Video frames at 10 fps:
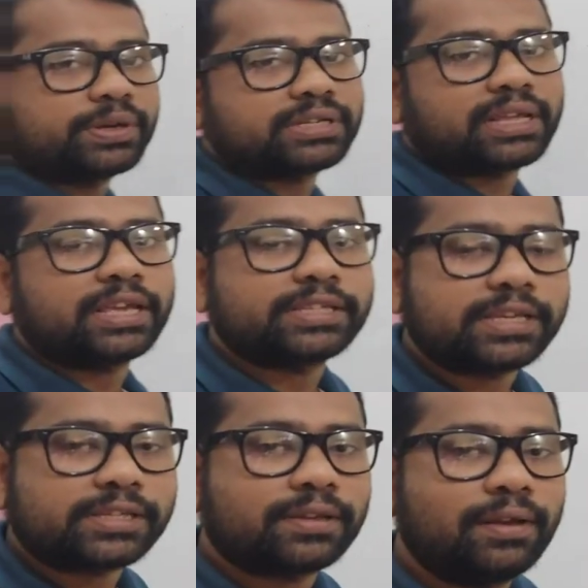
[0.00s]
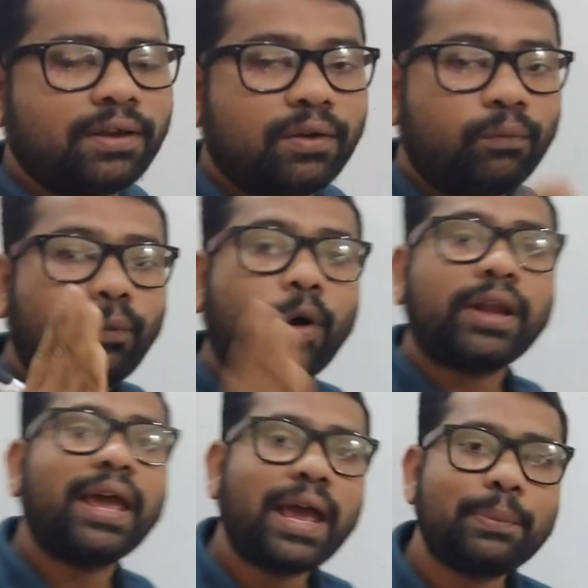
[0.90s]
special cases.
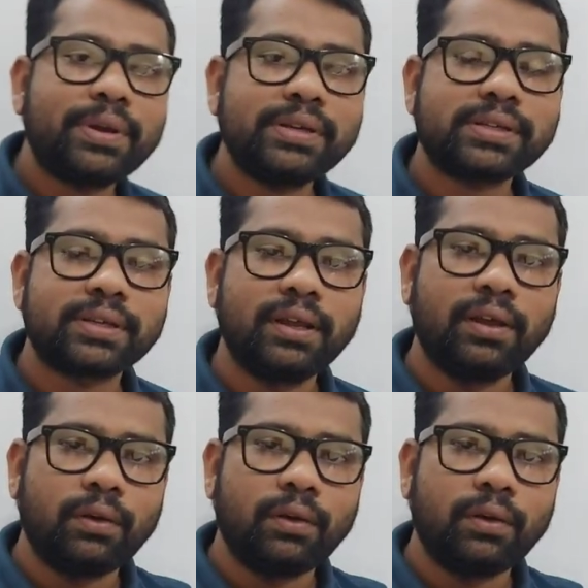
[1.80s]
What happens